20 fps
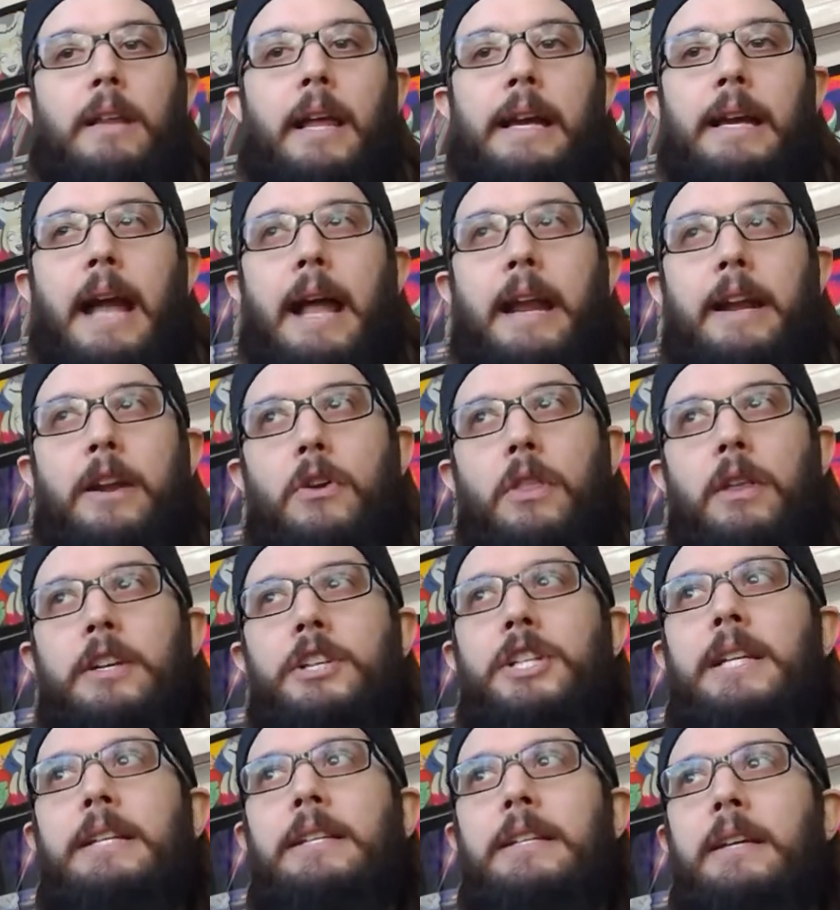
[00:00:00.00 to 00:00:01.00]
Like, I know that
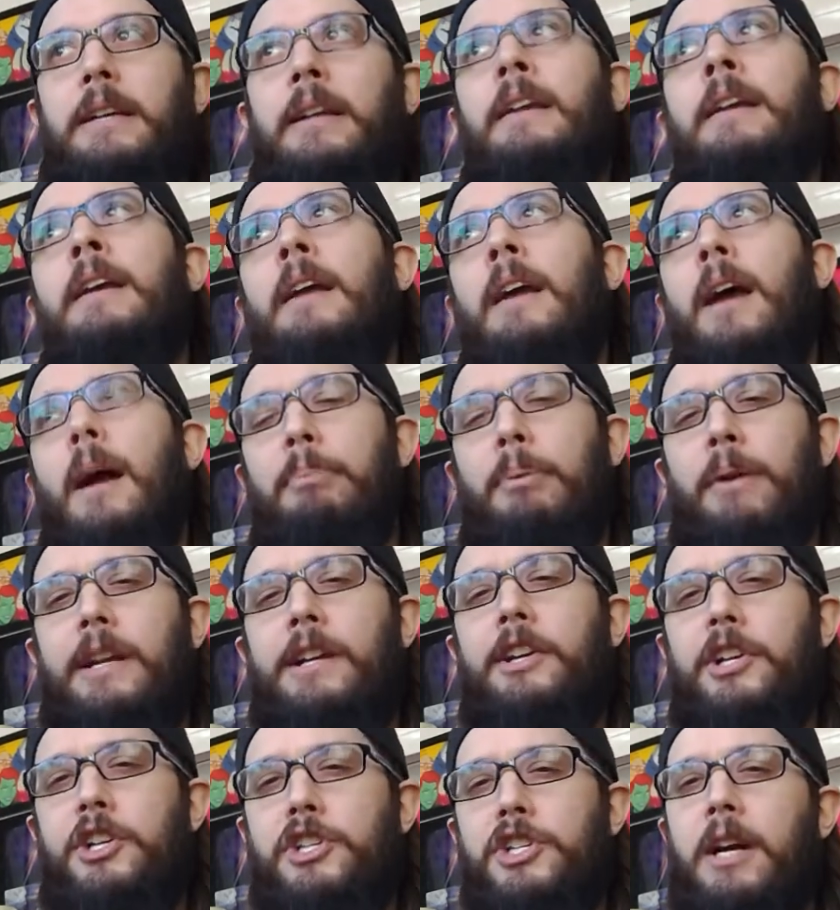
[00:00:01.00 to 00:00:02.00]
she did a
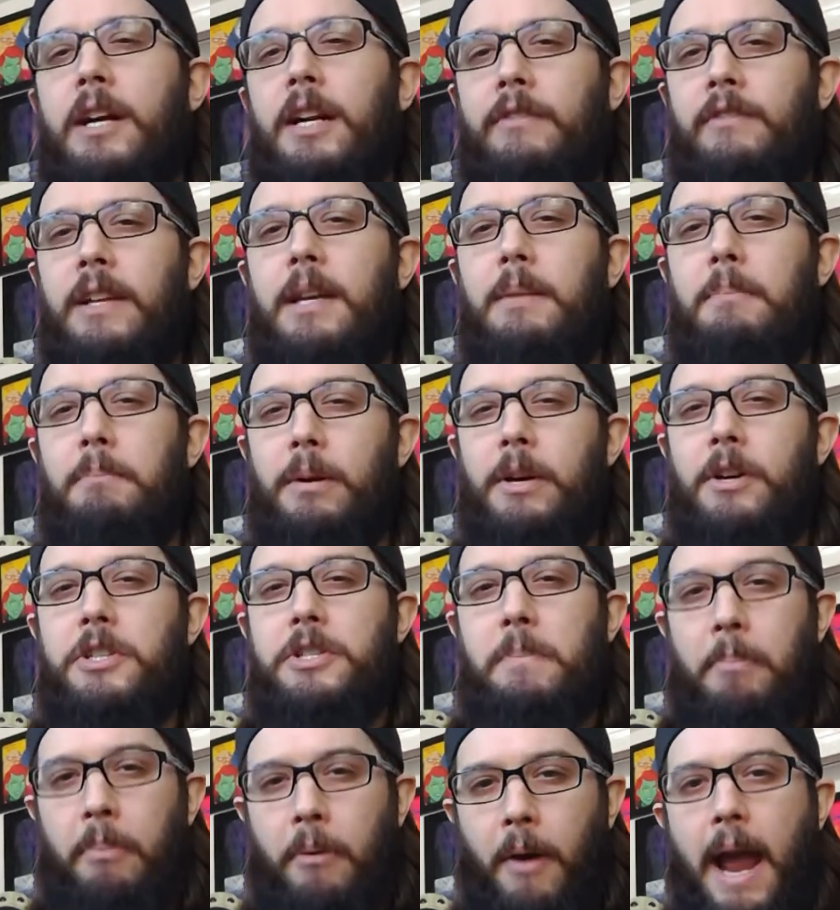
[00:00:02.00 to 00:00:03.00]
pretty good chunk of it in
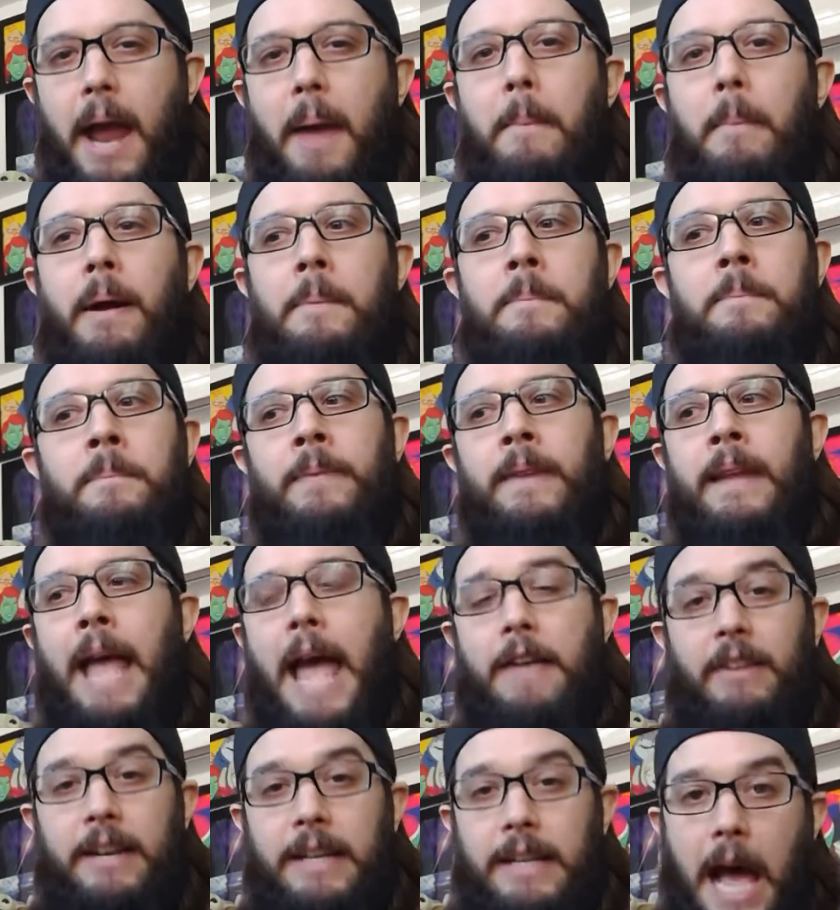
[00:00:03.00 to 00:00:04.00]
Birds of Prey, but
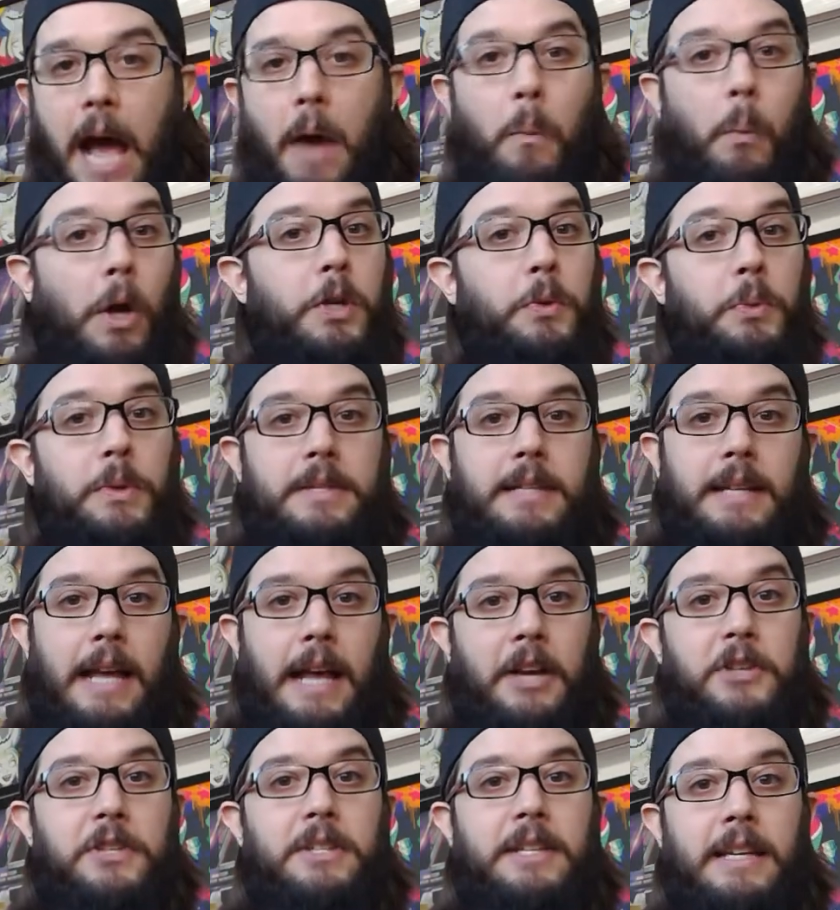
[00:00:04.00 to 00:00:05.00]
having not worked with
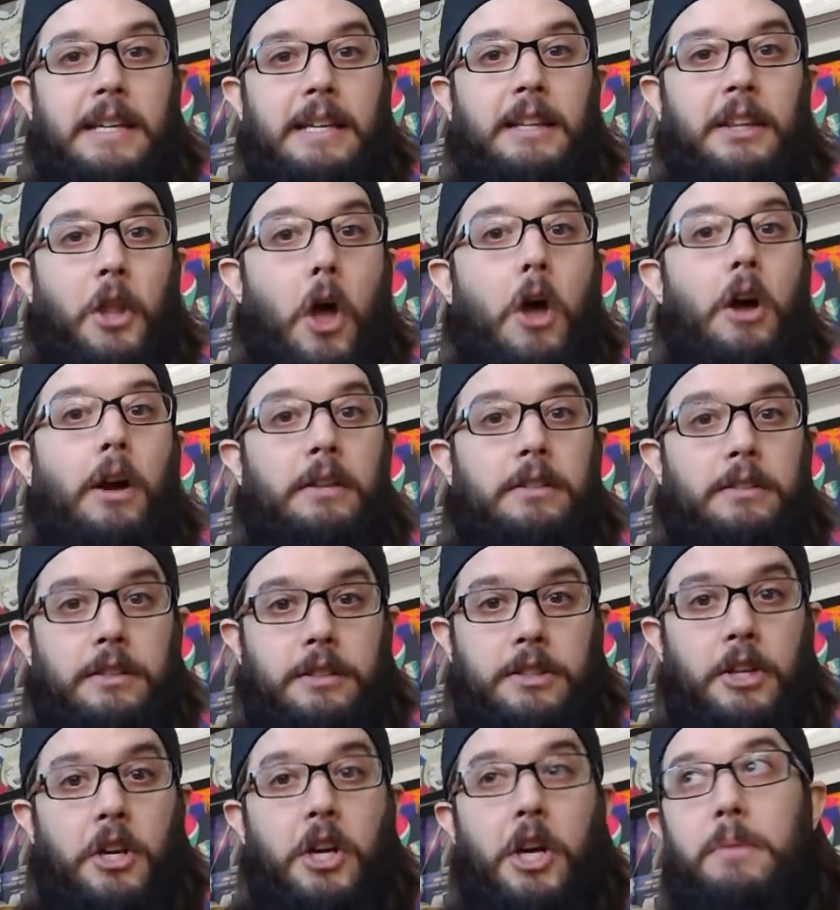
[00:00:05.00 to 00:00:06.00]
Stahelski long
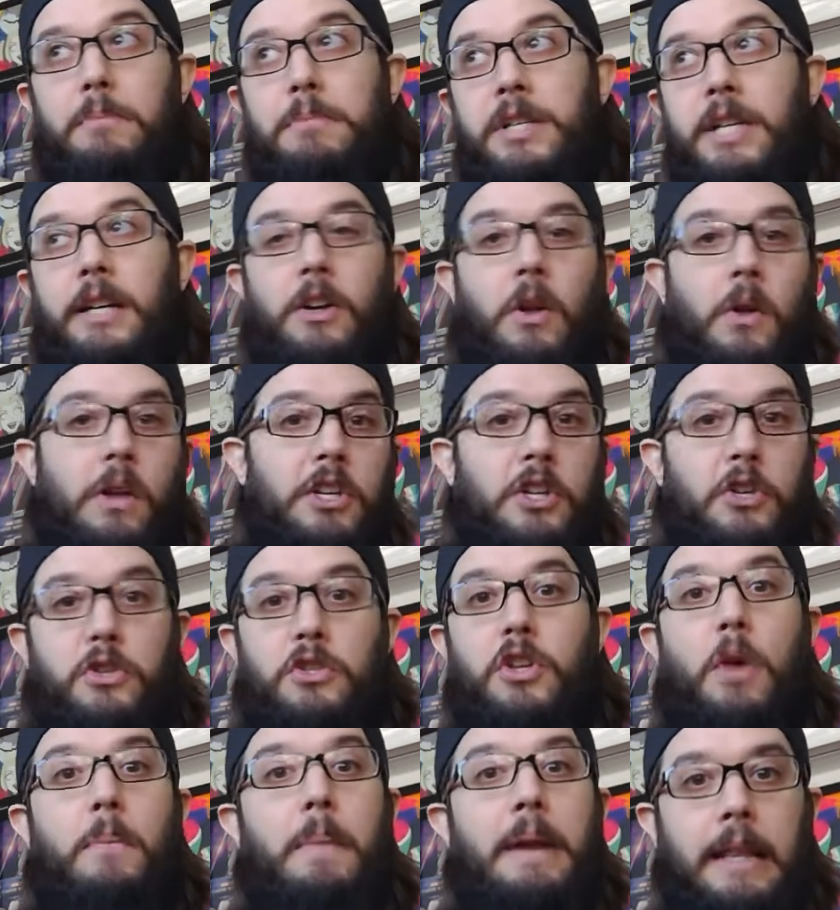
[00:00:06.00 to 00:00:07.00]
term, she could only do
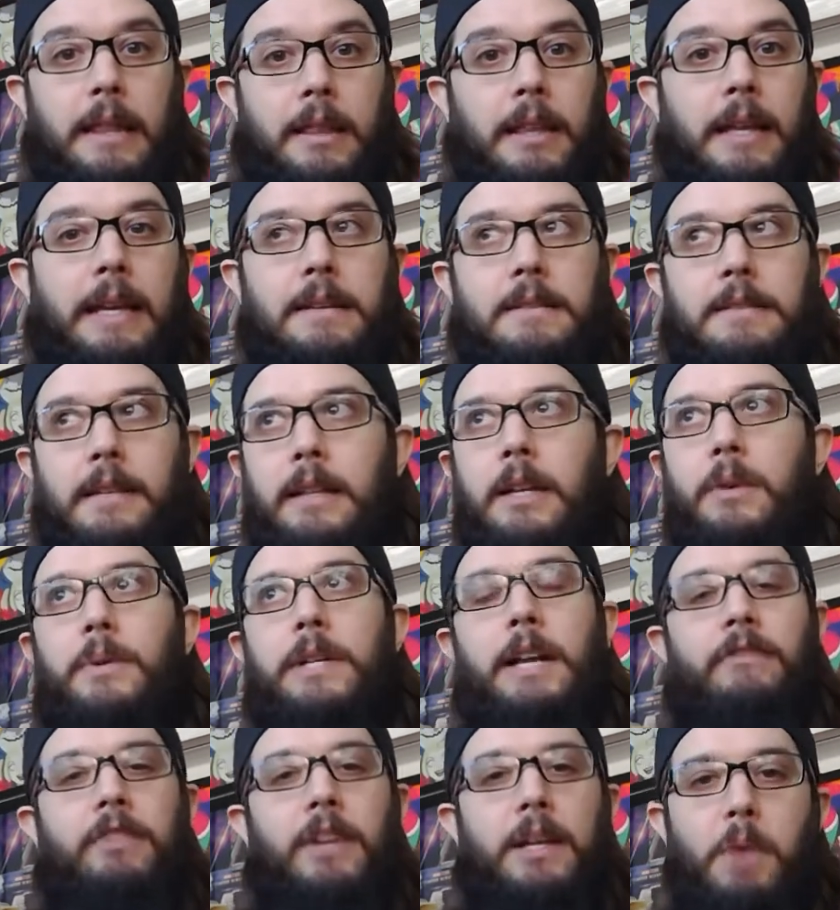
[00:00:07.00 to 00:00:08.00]
so many things. Like, there were
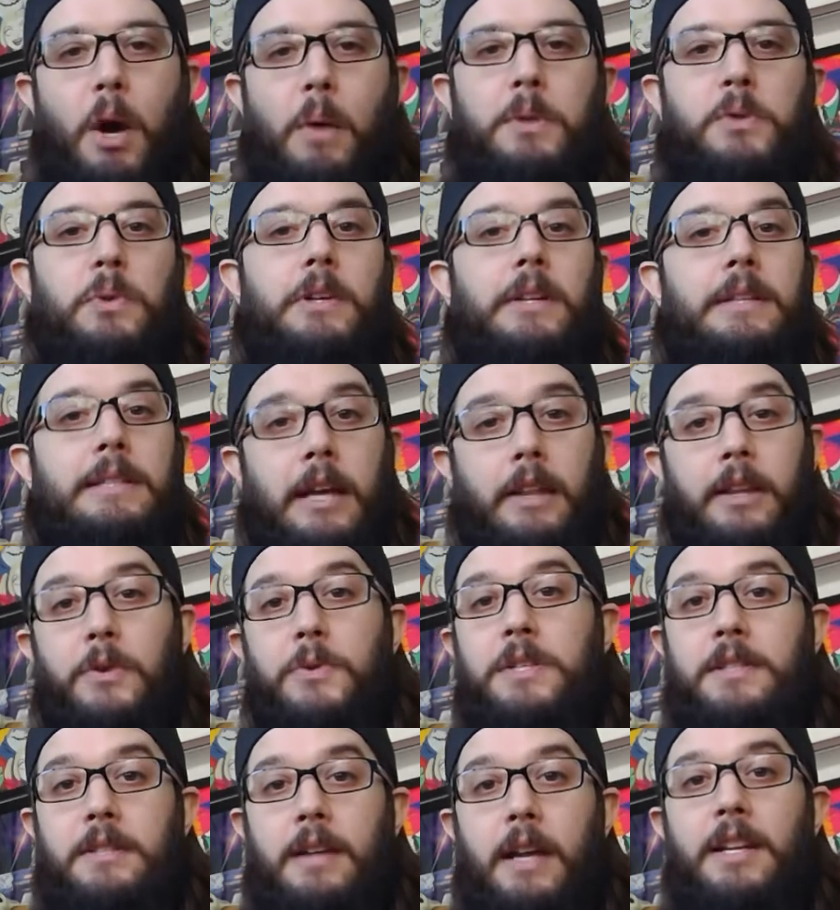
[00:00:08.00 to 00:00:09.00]
definitely moments where you could tell there
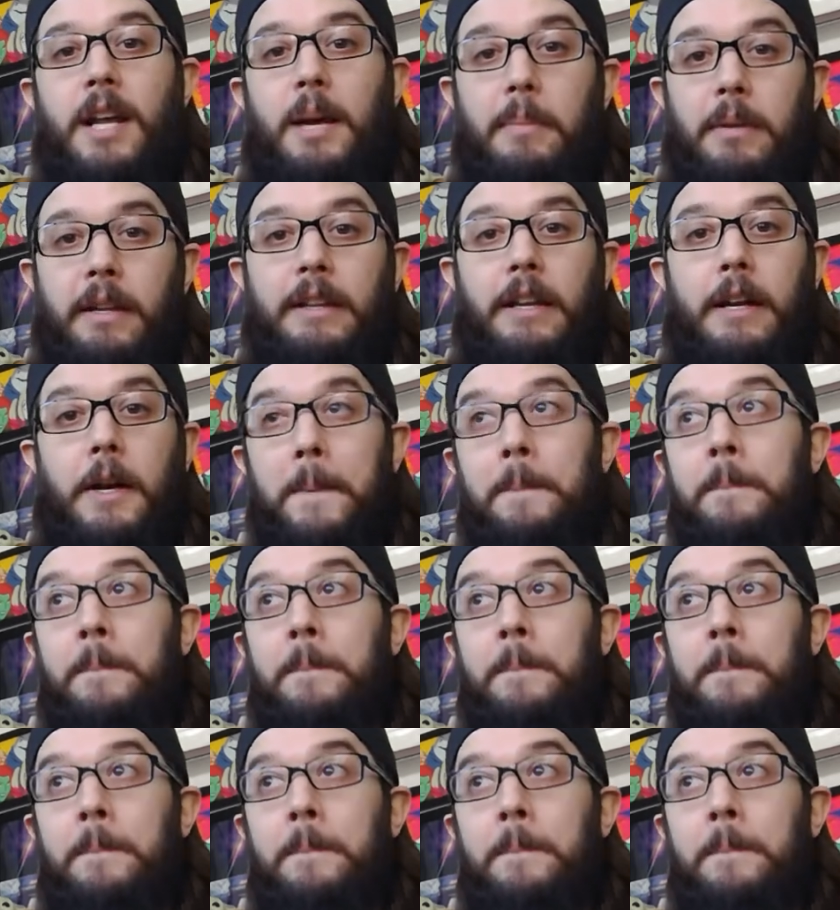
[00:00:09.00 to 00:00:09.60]
was a stunt double in there.